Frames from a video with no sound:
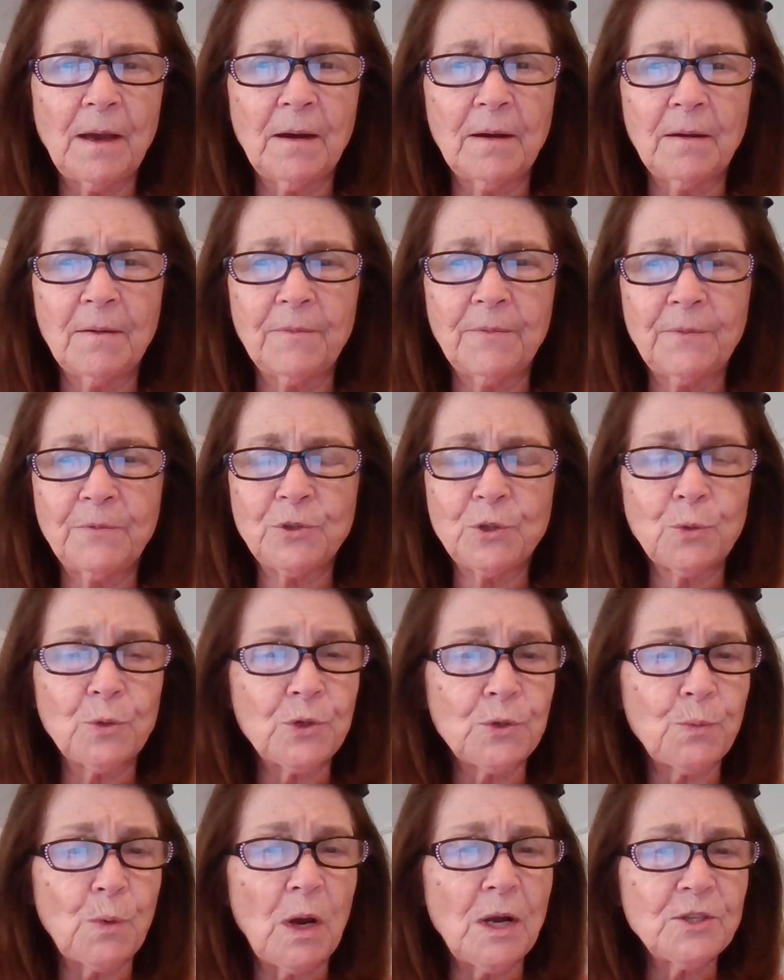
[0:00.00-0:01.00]
of
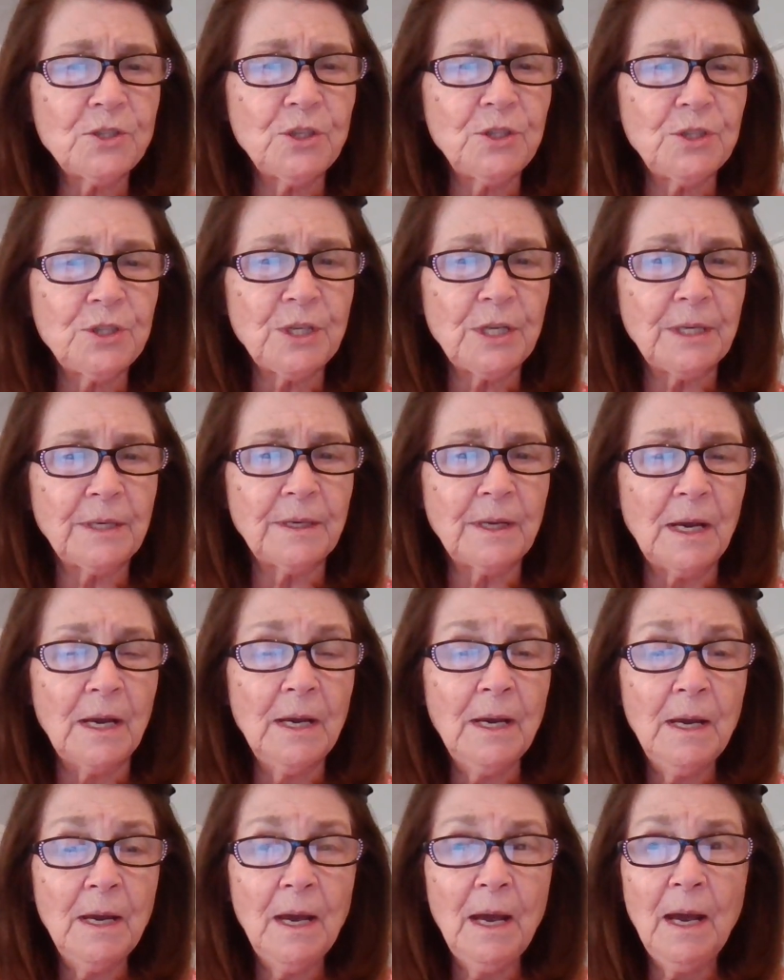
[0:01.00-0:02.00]
George Washington
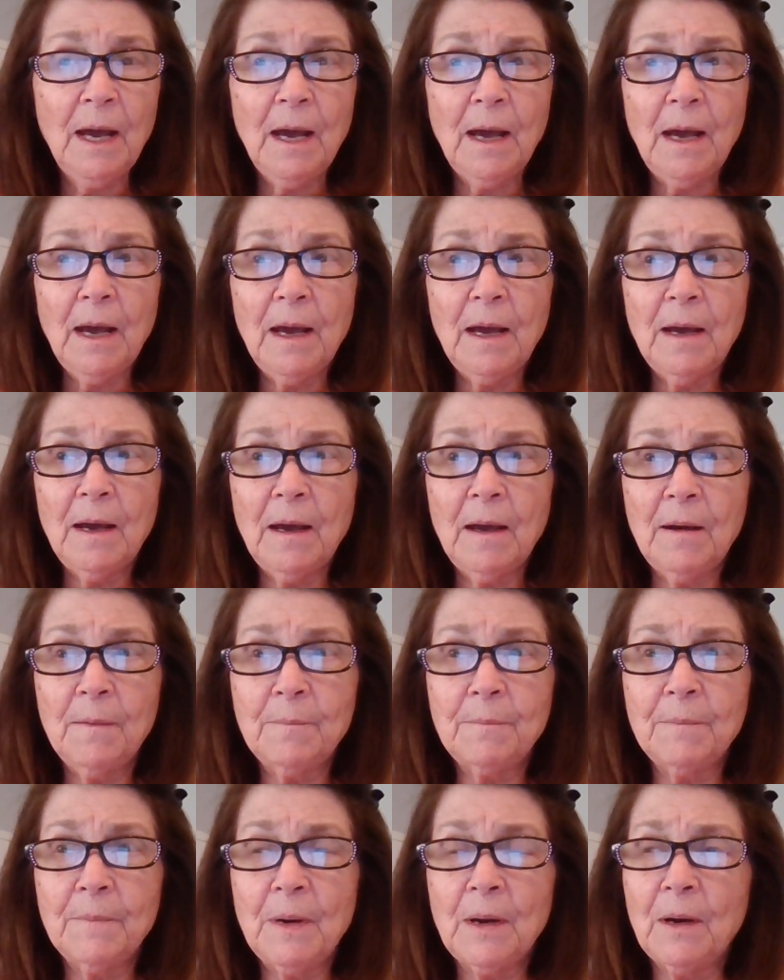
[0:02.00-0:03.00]

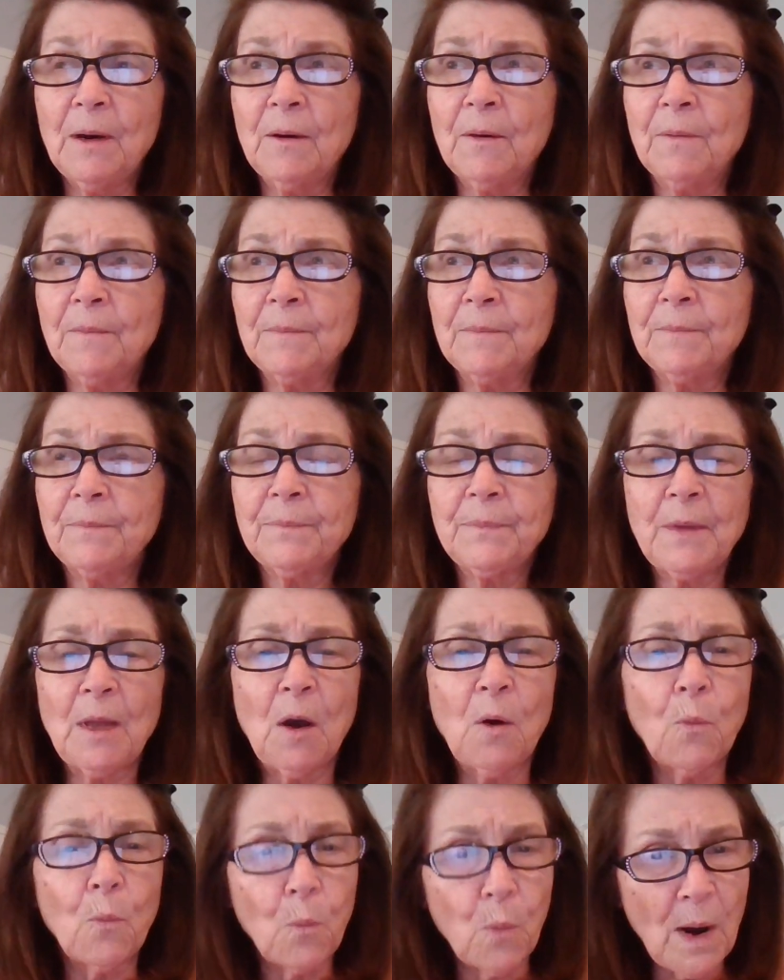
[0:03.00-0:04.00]
um,
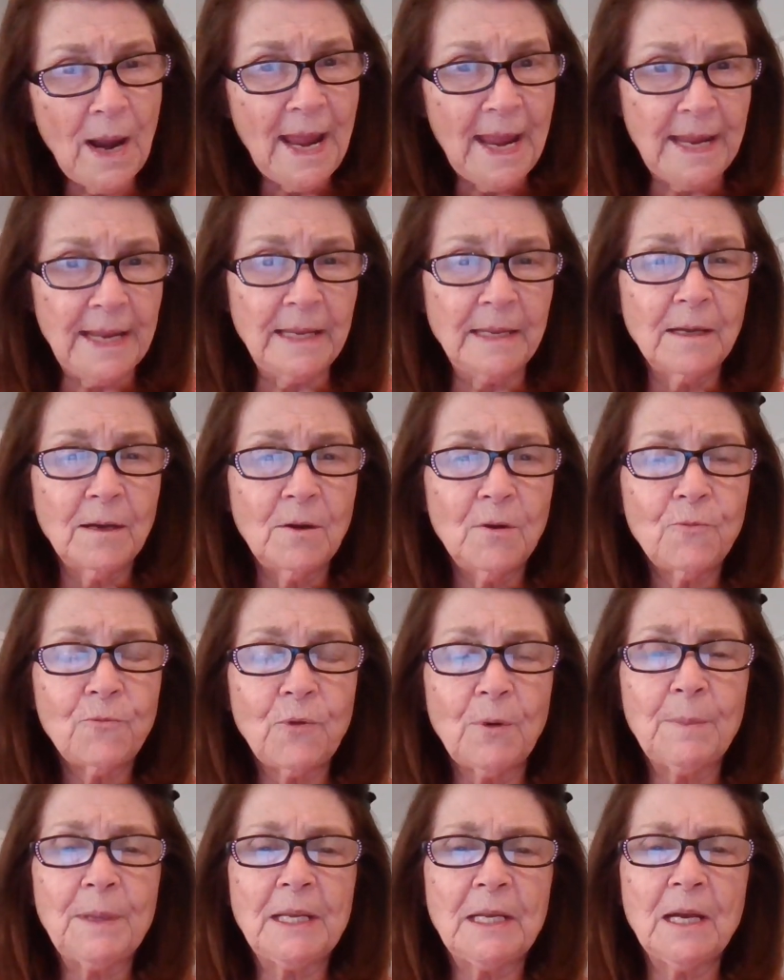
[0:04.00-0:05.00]
away
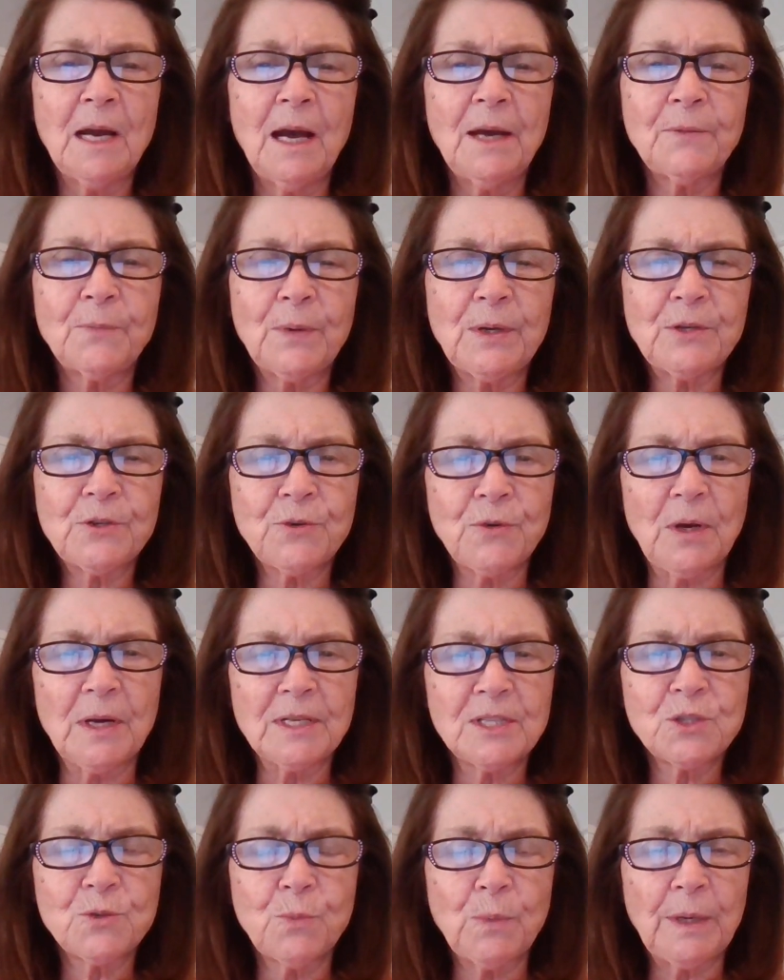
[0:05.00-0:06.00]
from In God We
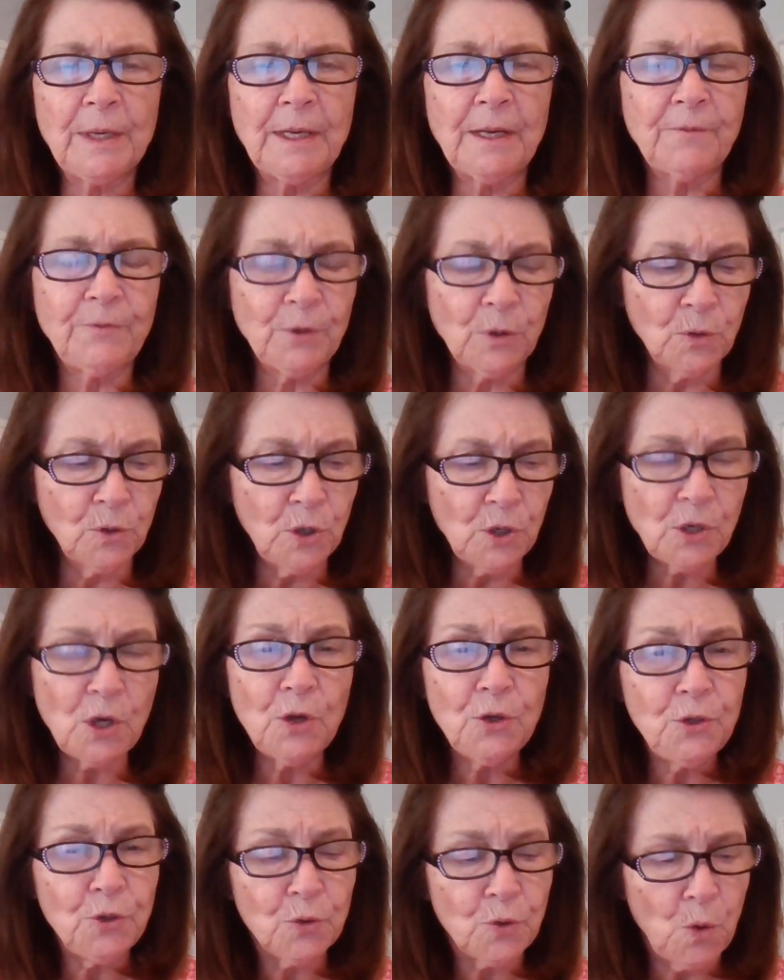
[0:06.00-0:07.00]
Trust. When, if you look
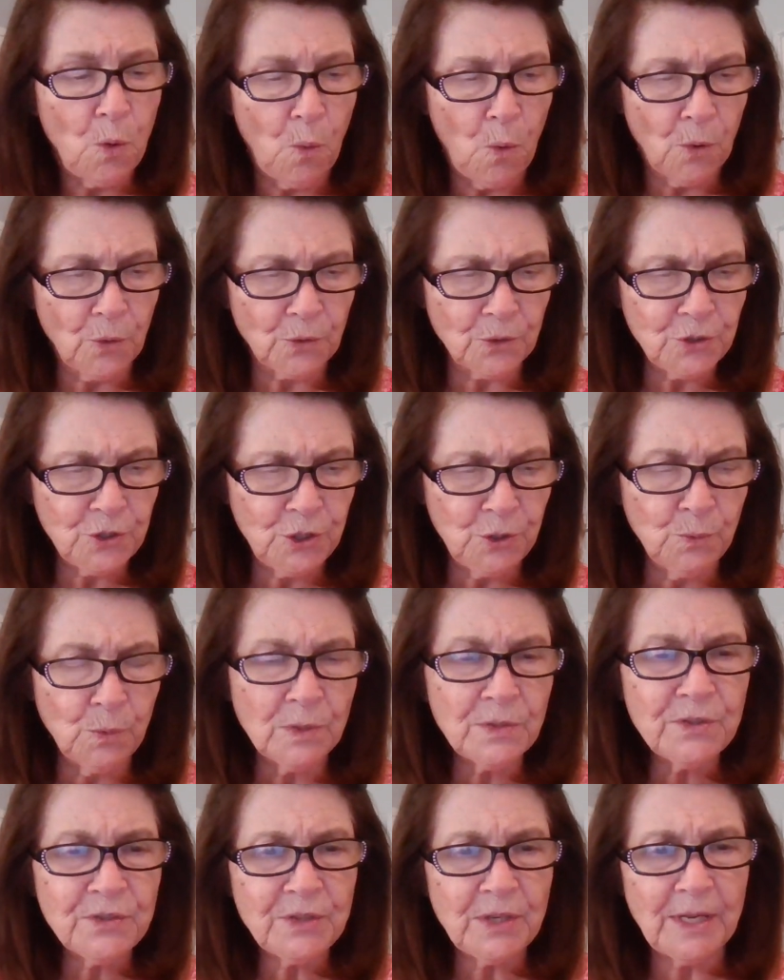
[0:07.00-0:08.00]
on your quarters, you
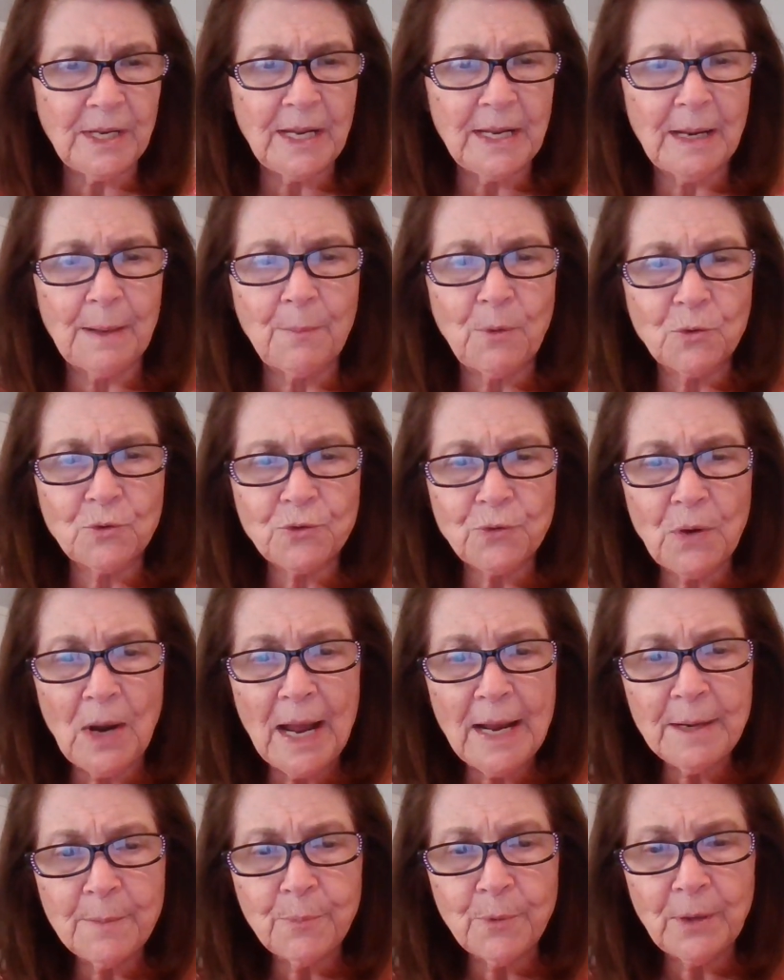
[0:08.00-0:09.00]
will see, and I'm going to
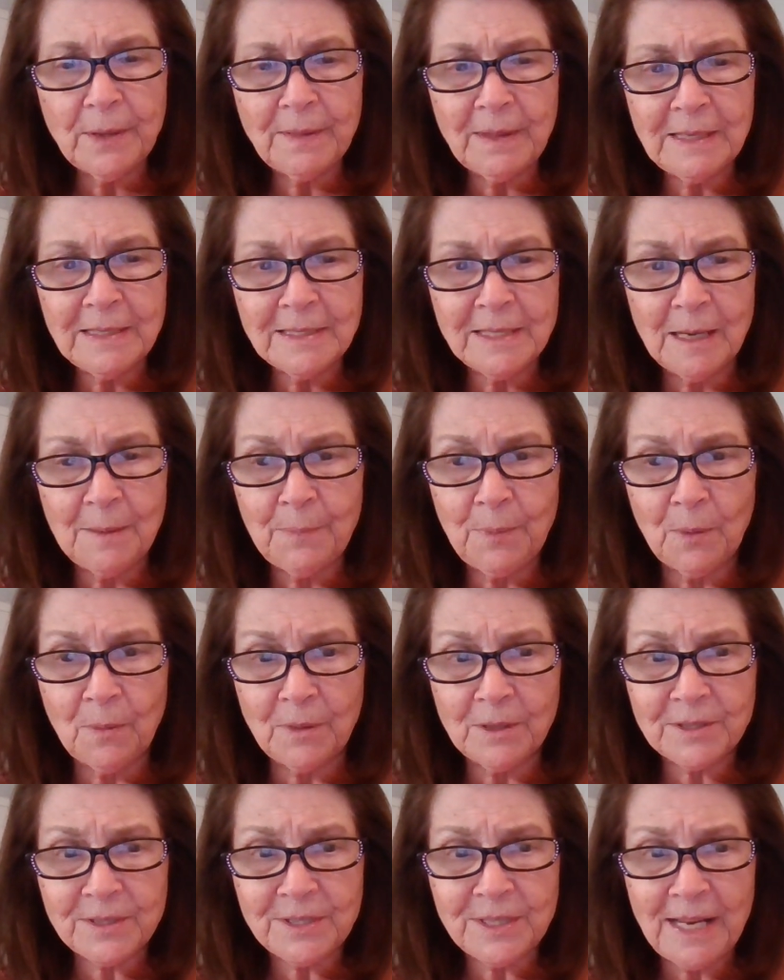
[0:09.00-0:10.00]
try to bring these up on
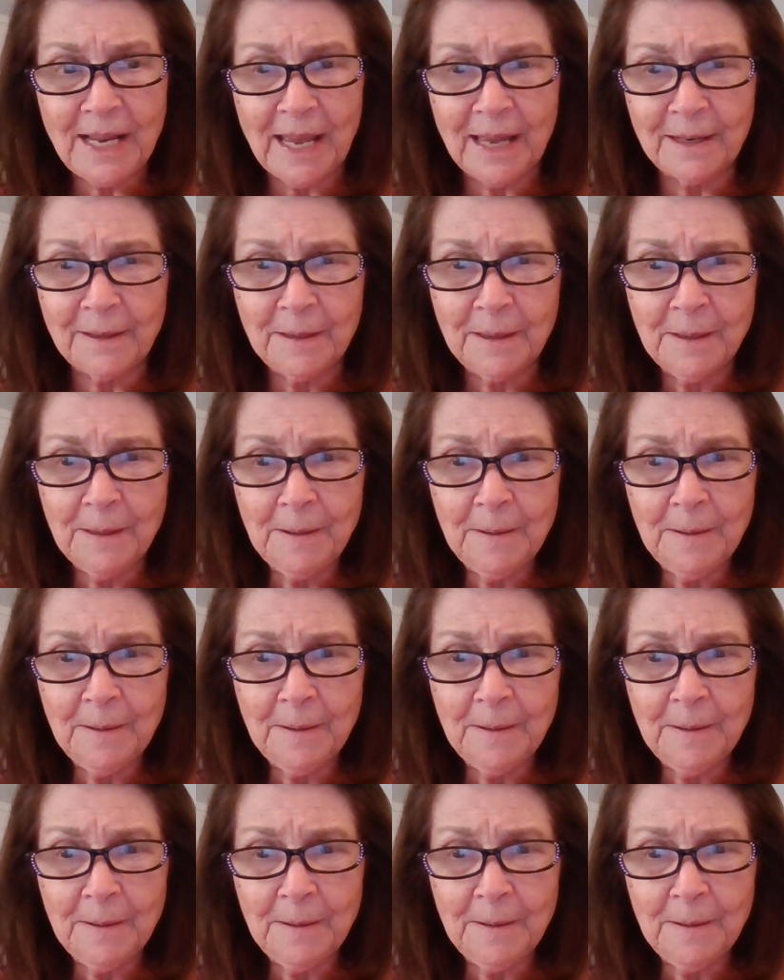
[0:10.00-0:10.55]
the set.